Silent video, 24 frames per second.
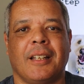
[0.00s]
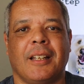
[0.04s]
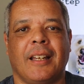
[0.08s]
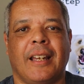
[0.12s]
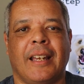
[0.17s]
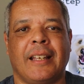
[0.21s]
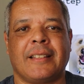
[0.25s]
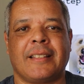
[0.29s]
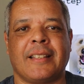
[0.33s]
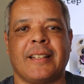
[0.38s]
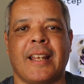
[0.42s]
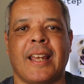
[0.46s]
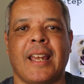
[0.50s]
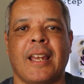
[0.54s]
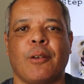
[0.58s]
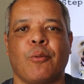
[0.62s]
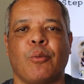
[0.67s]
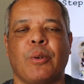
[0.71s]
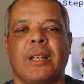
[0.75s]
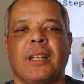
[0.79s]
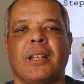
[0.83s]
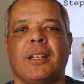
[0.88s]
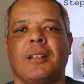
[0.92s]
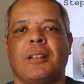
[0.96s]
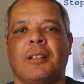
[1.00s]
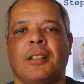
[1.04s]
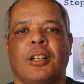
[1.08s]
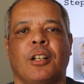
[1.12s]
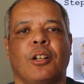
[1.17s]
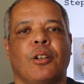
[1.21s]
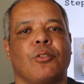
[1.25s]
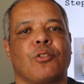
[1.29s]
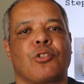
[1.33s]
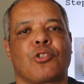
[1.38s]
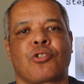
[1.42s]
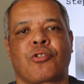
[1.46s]
And today we,
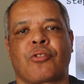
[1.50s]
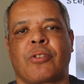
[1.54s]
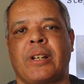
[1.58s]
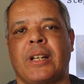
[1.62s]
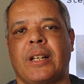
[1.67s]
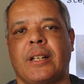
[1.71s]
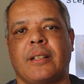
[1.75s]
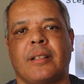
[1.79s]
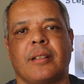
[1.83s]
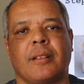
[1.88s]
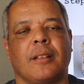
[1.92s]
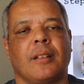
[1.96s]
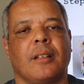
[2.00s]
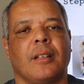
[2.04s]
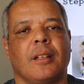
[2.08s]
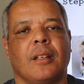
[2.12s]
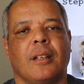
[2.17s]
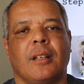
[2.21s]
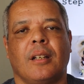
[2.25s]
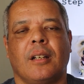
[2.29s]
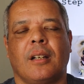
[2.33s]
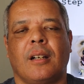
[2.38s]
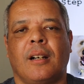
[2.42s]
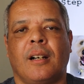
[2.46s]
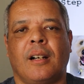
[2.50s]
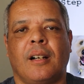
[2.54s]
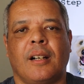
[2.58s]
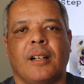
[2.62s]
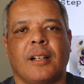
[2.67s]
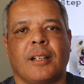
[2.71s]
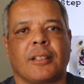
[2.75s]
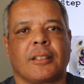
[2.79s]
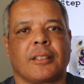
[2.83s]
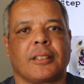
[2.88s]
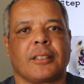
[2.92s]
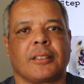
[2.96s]
treat
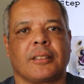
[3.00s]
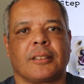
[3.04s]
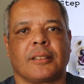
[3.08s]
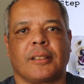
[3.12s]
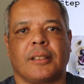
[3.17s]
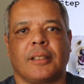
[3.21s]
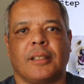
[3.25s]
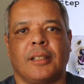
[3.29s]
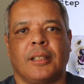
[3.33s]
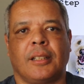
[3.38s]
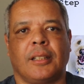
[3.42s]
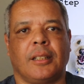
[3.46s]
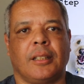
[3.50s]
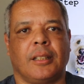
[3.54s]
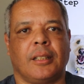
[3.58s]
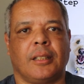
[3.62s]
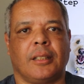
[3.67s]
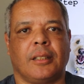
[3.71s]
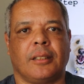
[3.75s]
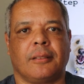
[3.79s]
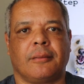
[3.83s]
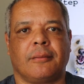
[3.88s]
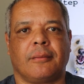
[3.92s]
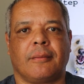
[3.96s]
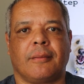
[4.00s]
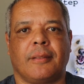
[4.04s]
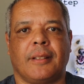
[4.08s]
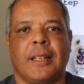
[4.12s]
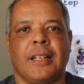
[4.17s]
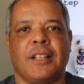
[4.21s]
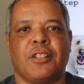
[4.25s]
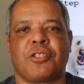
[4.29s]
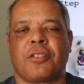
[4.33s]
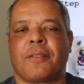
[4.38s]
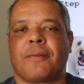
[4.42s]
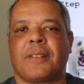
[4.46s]
our
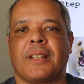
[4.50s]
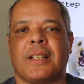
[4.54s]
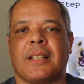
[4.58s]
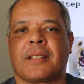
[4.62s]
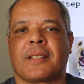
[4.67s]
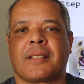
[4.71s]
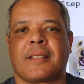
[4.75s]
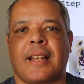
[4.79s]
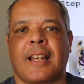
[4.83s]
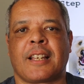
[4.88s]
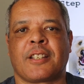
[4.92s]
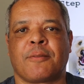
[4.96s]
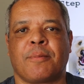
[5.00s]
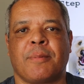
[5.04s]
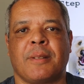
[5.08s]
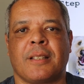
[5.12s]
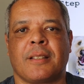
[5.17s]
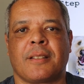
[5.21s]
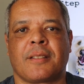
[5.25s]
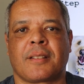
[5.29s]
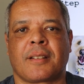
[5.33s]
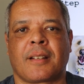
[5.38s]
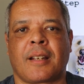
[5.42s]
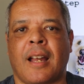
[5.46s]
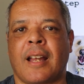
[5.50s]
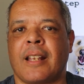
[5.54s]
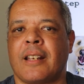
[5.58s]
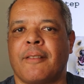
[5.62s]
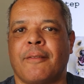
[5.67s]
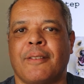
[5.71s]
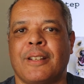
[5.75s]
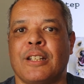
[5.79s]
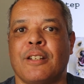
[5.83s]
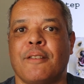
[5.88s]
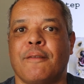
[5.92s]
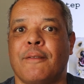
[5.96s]
each of the assessments kind
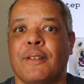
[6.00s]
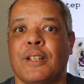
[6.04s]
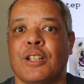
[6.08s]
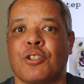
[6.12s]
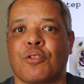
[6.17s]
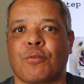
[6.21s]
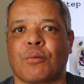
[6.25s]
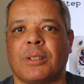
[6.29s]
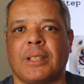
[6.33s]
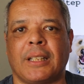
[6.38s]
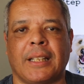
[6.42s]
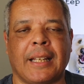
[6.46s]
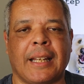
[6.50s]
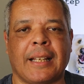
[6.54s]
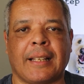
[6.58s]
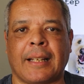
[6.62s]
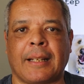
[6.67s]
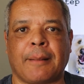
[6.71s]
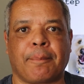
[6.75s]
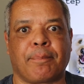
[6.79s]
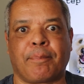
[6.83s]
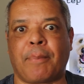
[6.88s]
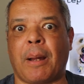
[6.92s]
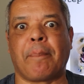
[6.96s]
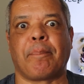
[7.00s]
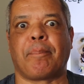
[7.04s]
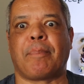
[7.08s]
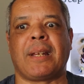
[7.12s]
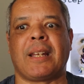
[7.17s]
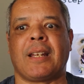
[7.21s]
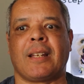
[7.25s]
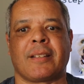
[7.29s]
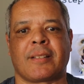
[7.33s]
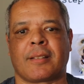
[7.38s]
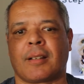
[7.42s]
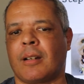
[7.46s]
of individually, like
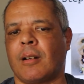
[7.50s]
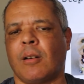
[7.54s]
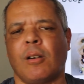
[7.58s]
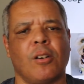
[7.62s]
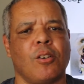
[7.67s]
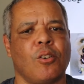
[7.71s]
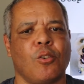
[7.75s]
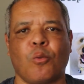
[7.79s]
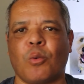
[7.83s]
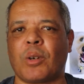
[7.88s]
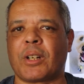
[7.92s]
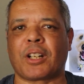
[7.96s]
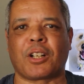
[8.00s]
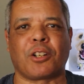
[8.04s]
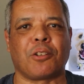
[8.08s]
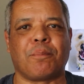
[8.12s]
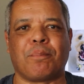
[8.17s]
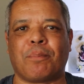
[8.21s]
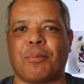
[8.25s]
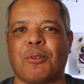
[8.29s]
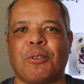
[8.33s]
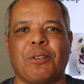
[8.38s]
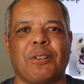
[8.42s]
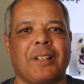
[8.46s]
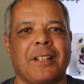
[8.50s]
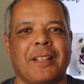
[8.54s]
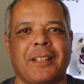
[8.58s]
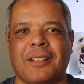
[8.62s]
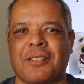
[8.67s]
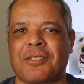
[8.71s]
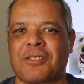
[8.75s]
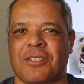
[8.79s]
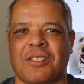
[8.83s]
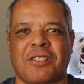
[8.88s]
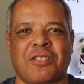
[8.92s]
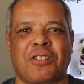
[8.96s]
puppies. Like, oh, what a good boy,
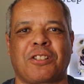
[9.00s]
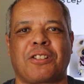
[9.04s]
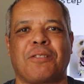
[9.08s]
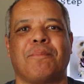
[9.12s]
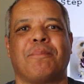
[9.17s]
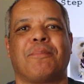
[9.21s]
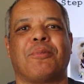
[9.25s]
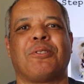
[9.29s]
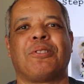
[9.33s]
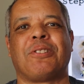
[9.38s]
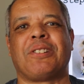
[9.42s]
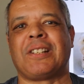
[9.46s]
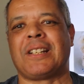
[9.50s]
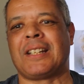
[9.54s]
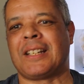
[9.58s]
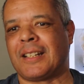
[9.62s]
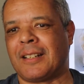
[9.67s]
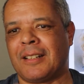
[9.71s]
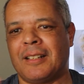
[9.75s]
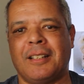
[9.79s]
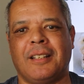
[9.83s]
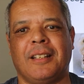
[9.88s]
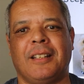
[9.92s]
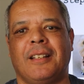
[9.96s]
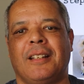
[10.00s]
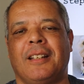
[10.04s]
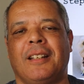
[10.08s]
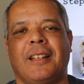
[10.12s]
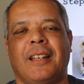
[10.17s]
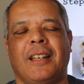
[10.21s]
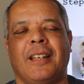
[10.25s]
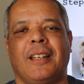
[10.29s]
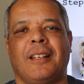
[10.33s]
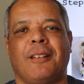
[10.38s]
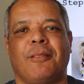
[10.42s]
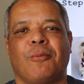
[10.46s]
such a good boy,
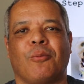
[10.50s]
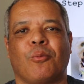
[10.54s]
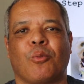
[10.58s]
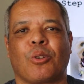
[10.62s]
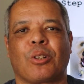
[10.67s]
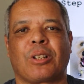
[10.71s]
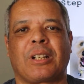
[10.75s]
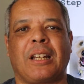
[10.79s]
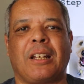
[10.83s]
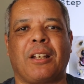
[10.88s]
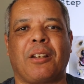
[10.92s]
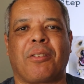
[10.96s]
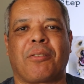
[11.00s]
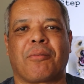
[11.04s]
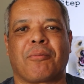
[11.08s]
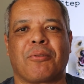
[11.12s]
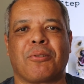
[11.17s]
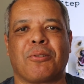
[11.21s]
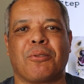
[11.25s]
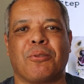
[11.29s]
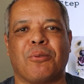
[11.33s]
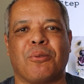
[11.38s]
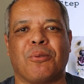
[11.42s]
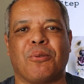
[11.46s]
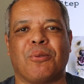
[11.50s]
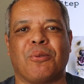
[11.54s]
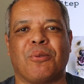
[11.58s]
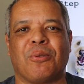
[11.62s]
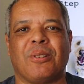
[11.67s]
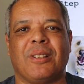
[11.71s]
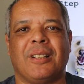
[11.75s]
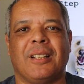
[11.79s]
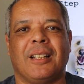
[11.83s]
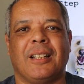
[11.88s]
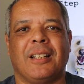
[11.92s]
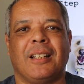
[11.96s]
and working
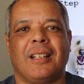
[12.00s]
through,